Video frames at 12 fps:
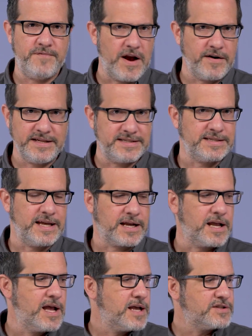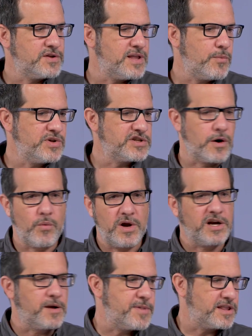very sick. So then we start
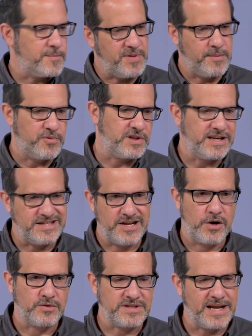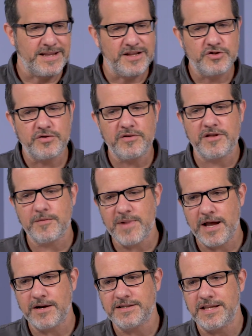wondering about the people that don't. And the truth of the
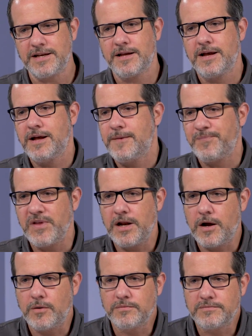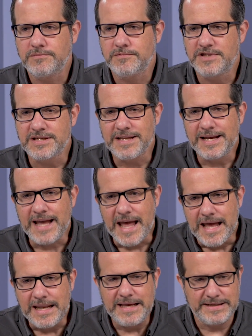matter is that, you know, just like
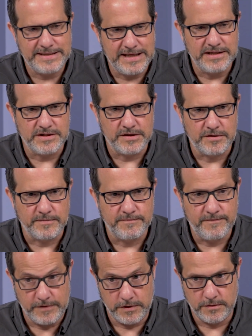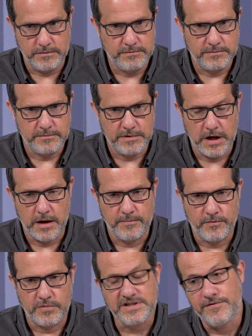any seasonal flu, or um,
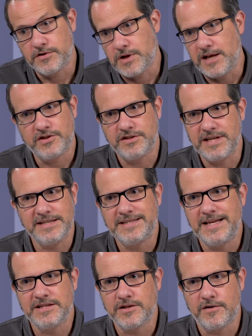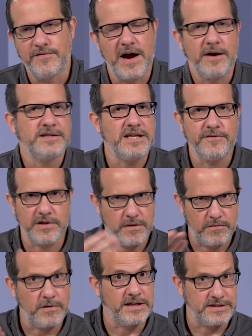even I should say seasonal virus. Even
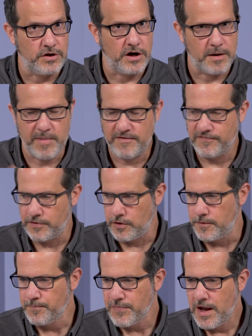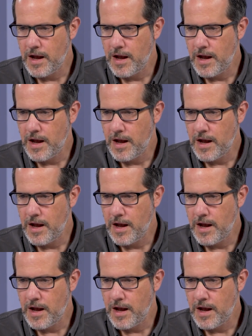let's talk about flu.